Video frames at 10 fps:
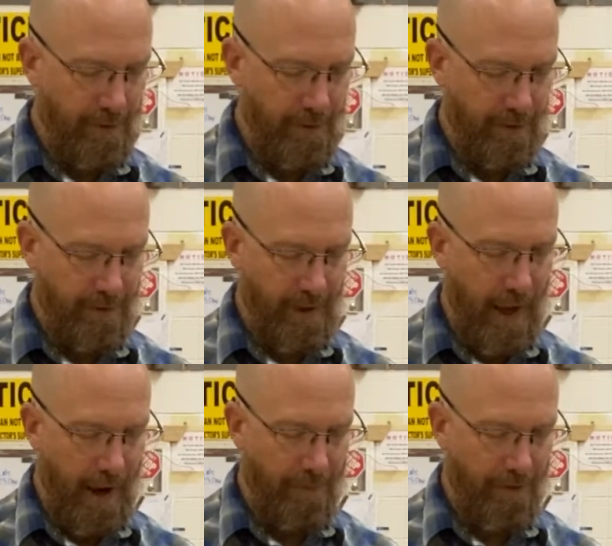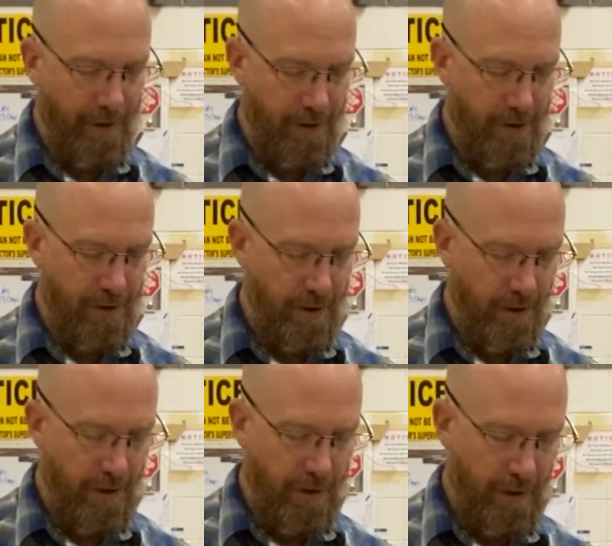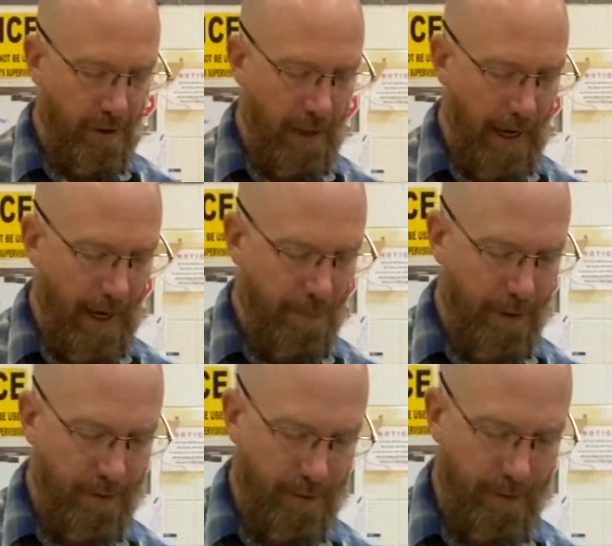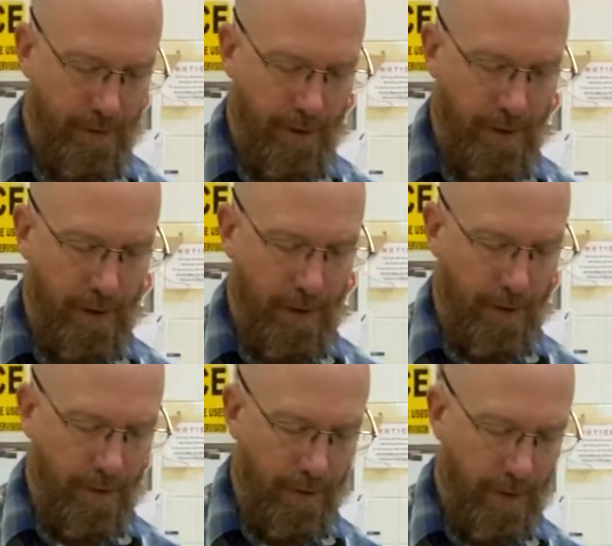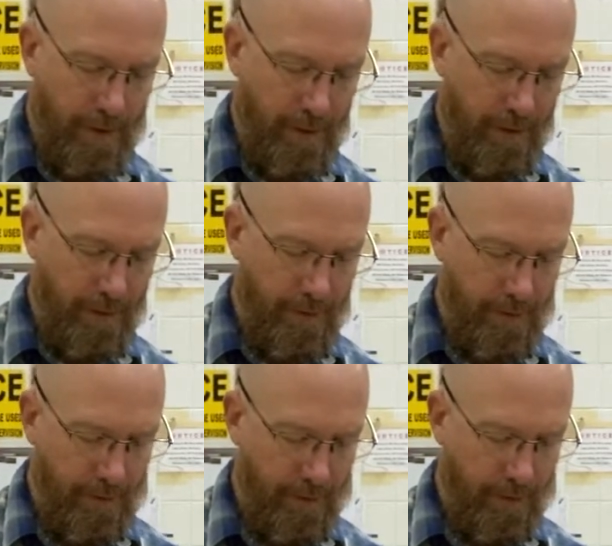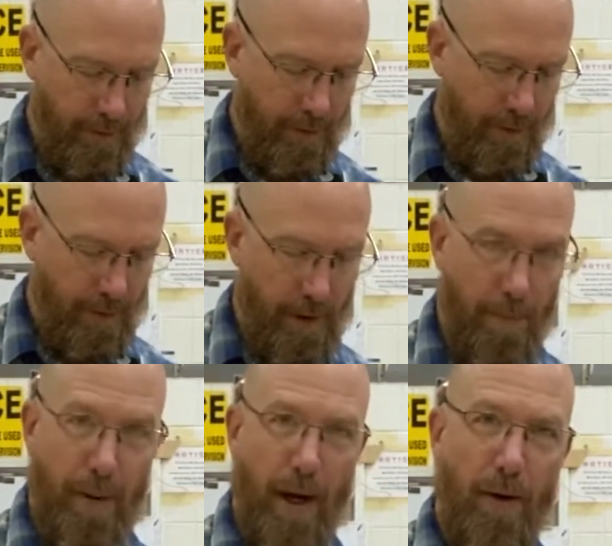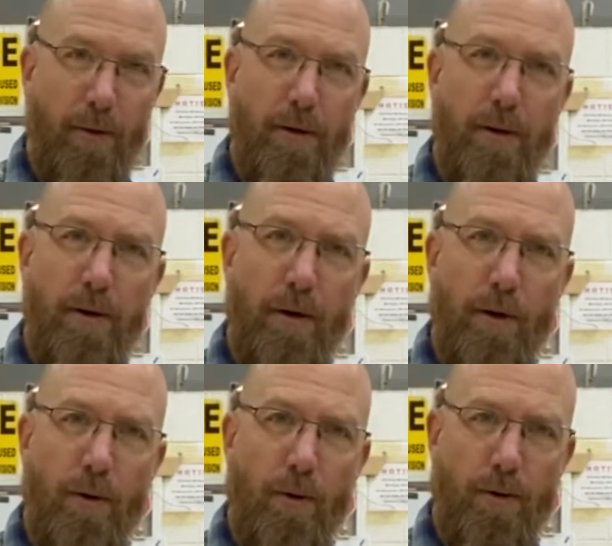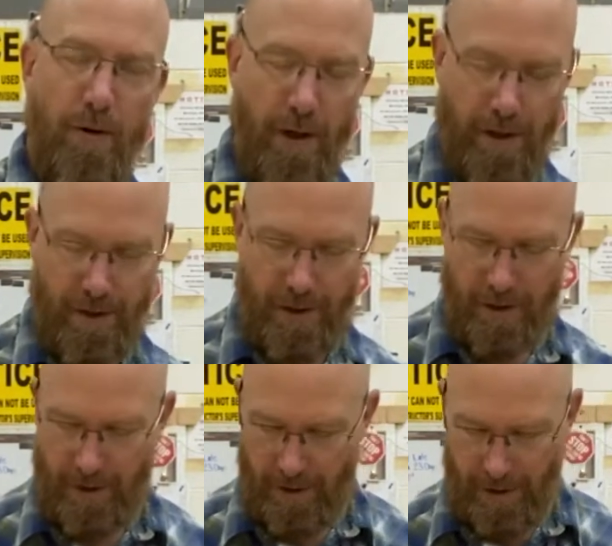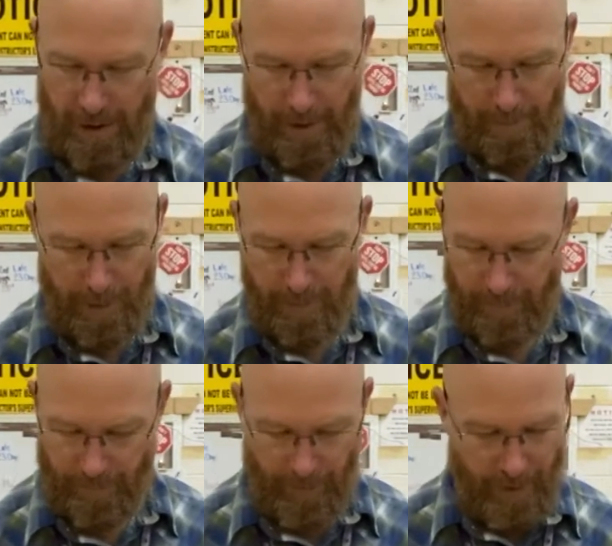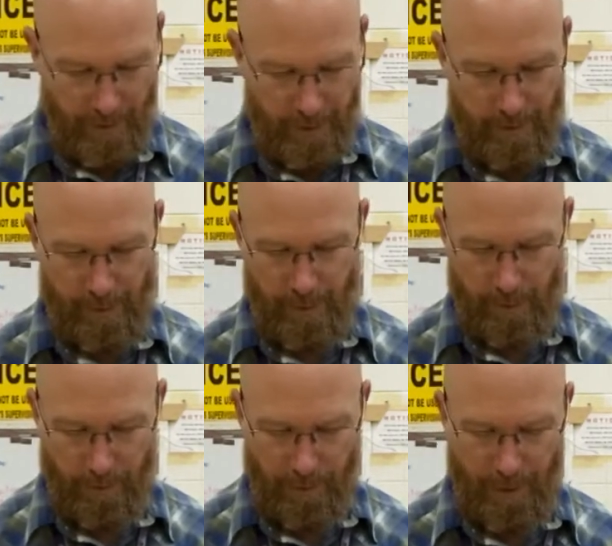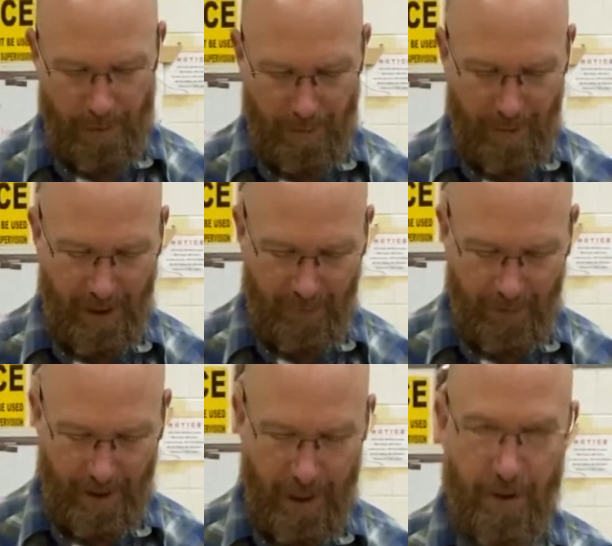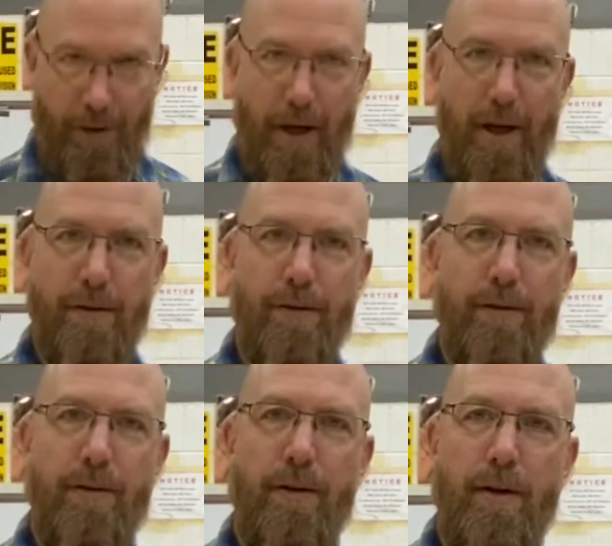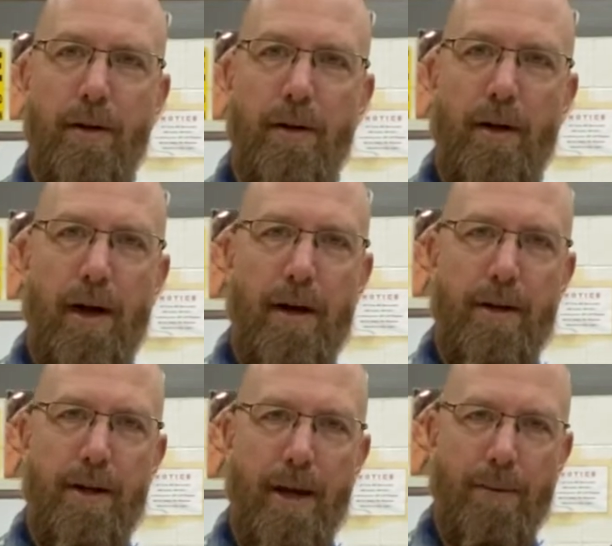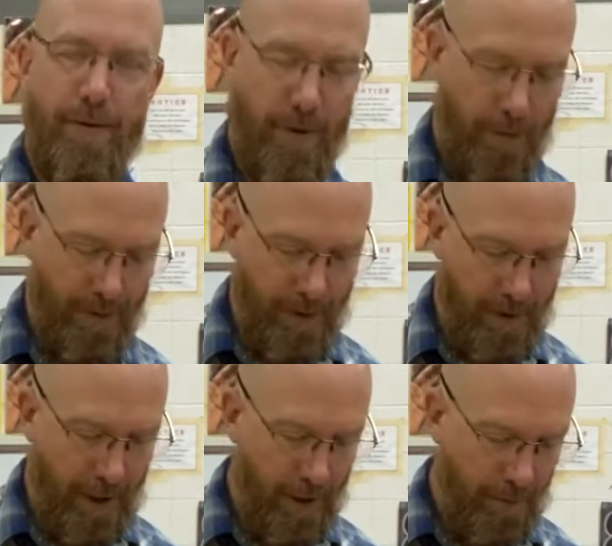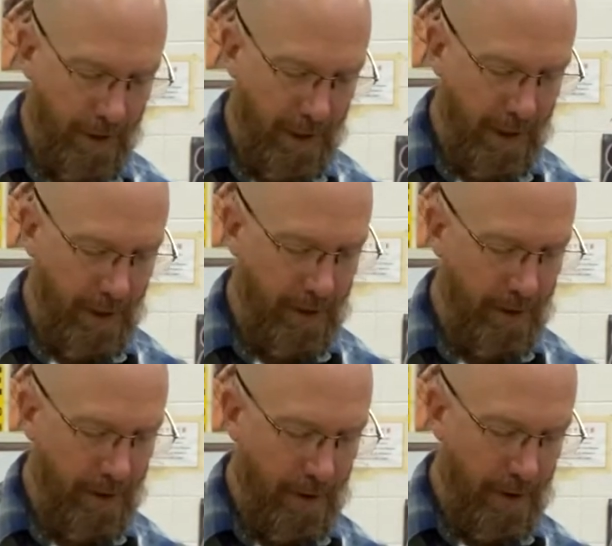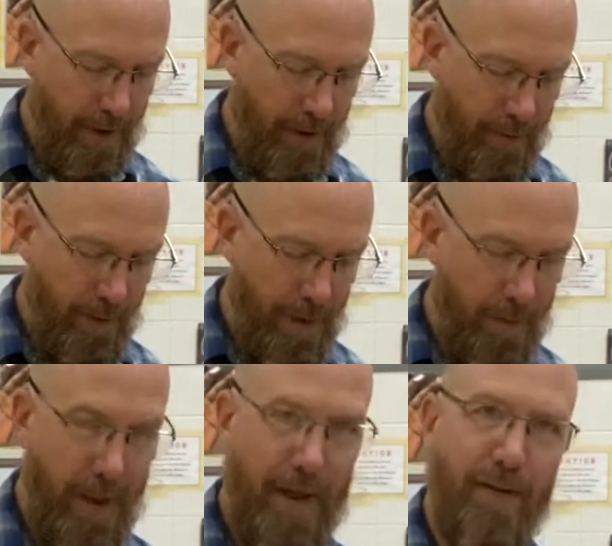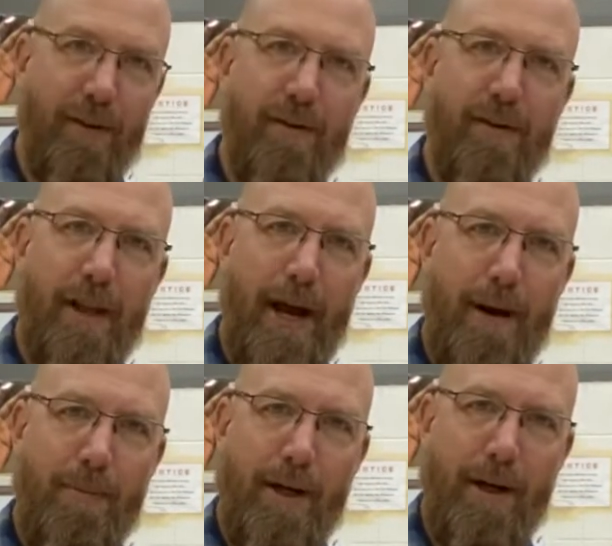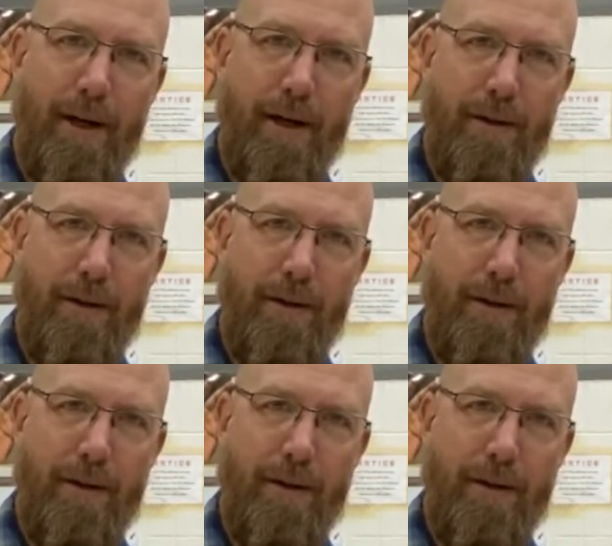this ½ inch lap that is about 1/4 inch deep. So we've been making the dado cuts on a table saw with the dado blade, and we've been making this lap cut